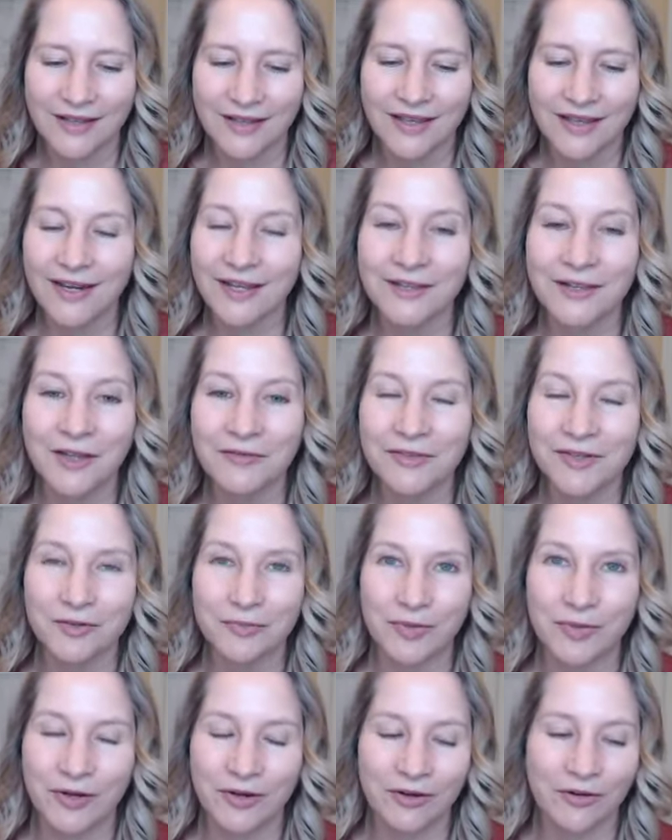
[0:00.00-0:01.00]
And I love
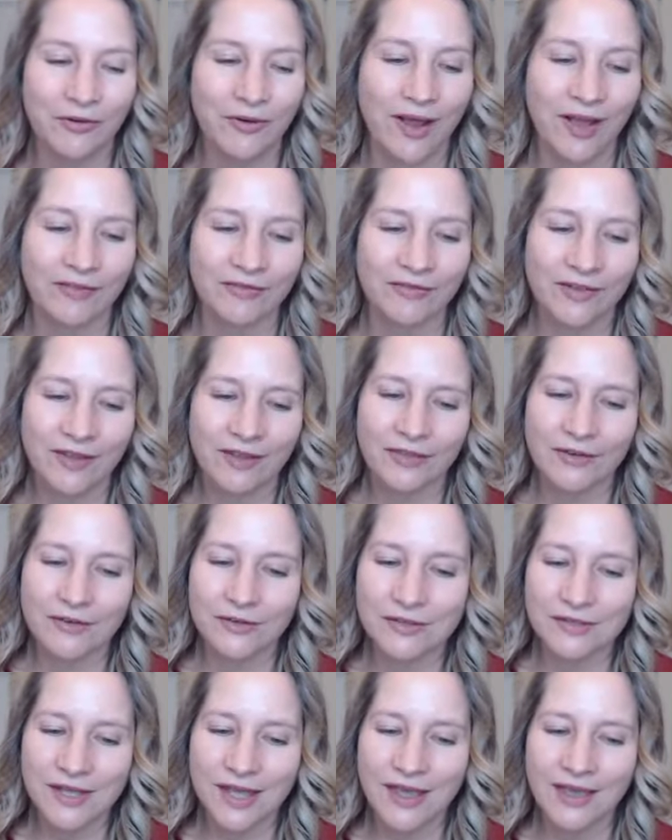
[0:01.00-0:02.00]
this paragraph. They're
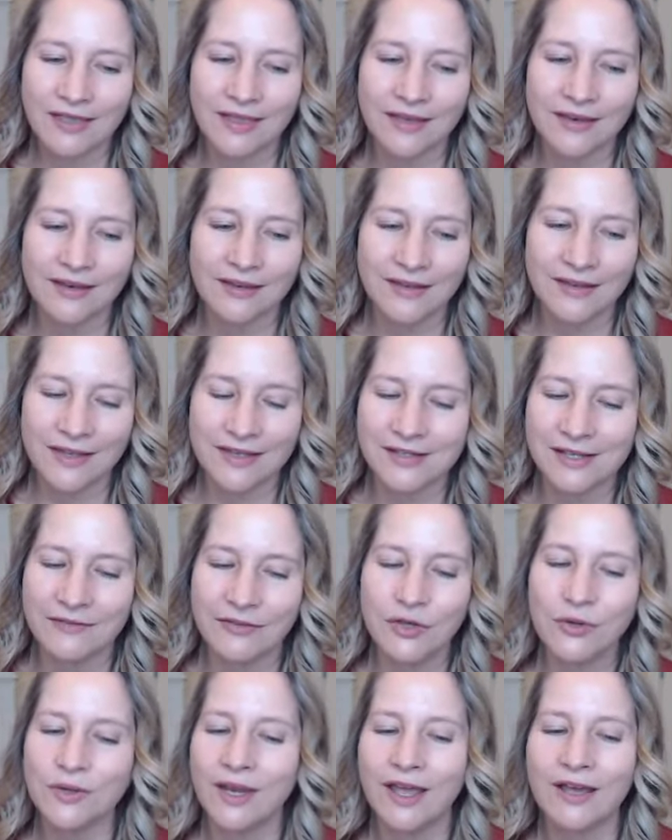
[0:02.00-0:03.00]
saying that they
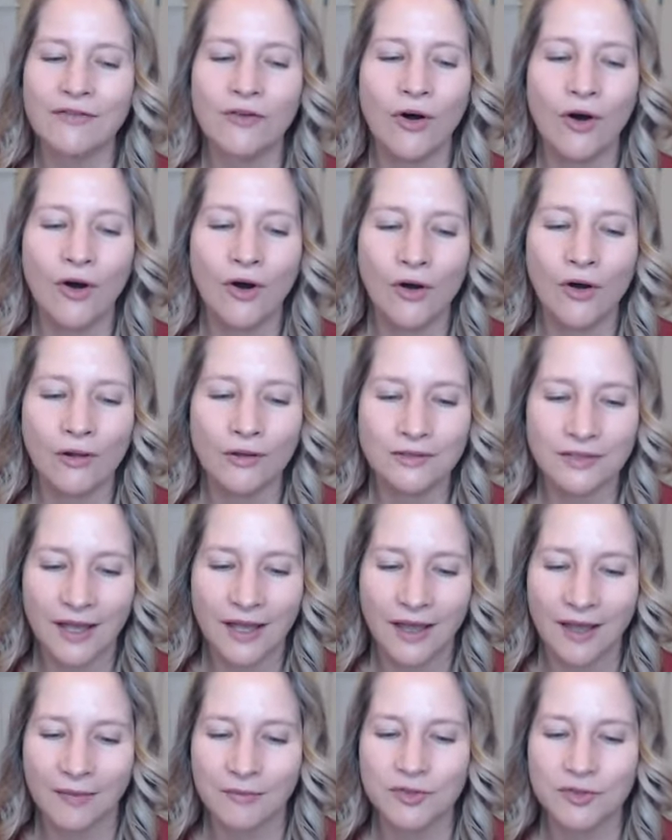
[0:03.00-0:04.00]
said you can have all
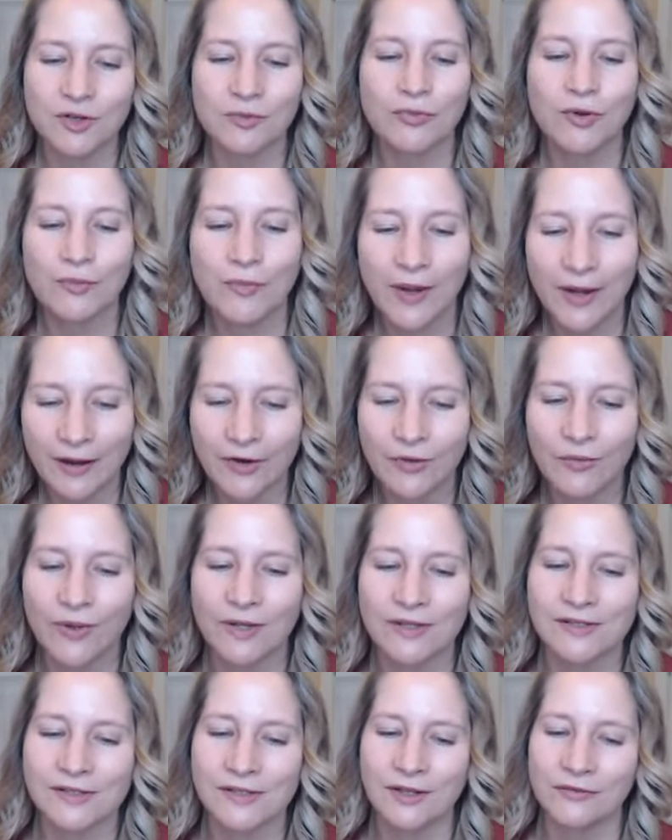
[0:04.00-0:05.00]
time to prepare
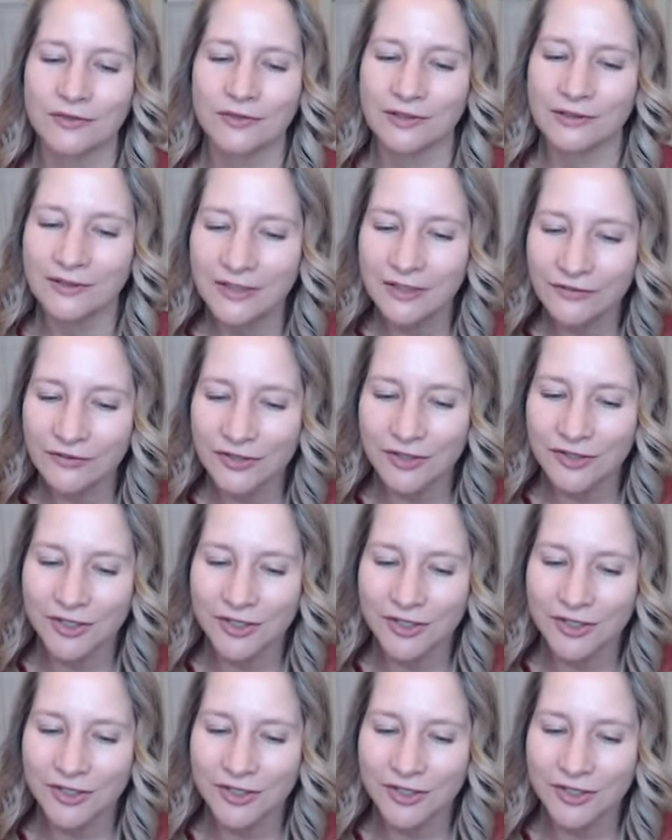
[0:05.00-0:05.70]
oneself to live a